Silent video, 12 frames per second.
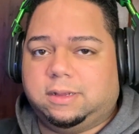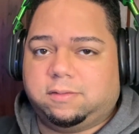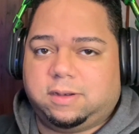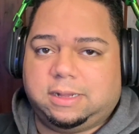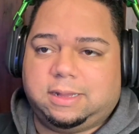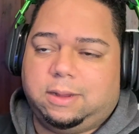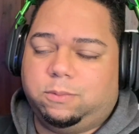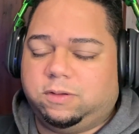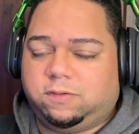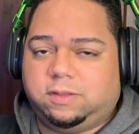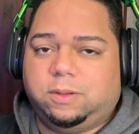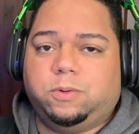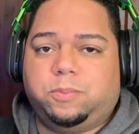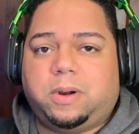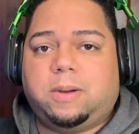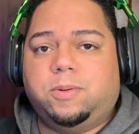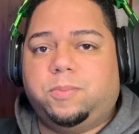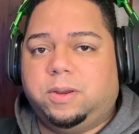like that, which they would
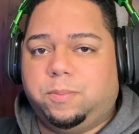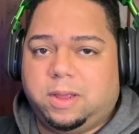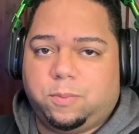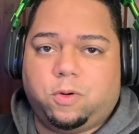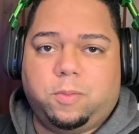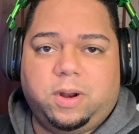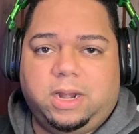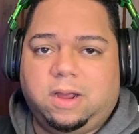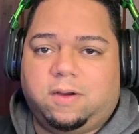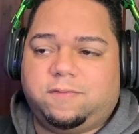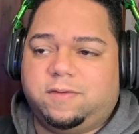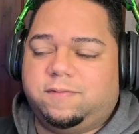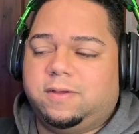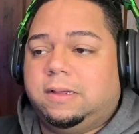probably make more money off of.